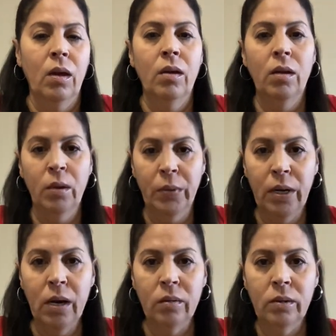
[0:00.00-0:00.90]
here we
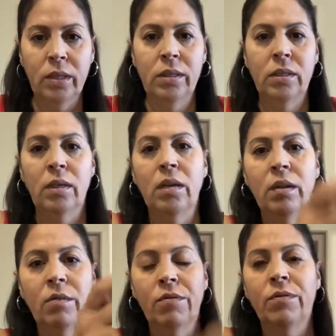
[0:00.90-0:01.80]
go. Let's see
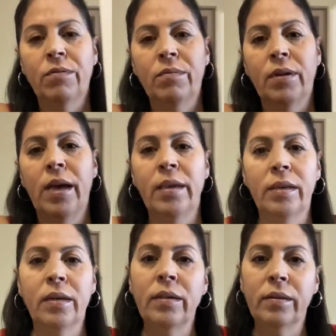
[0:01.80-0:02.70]
if I
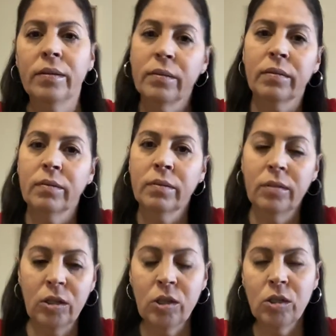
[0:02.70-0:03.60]
can
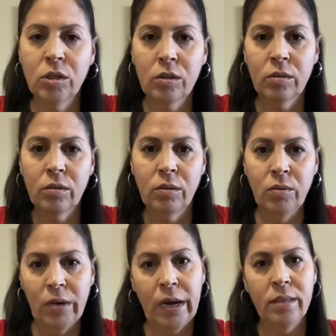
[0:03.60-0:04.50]
teach
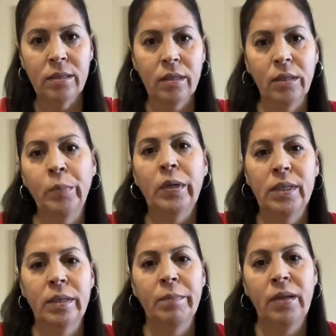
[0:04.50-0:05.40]
you guys a little bit of
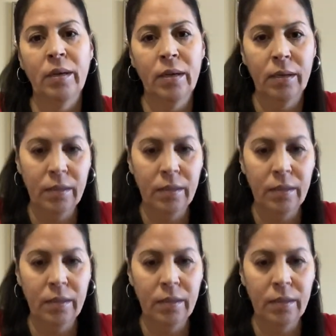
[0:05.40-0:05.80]
something.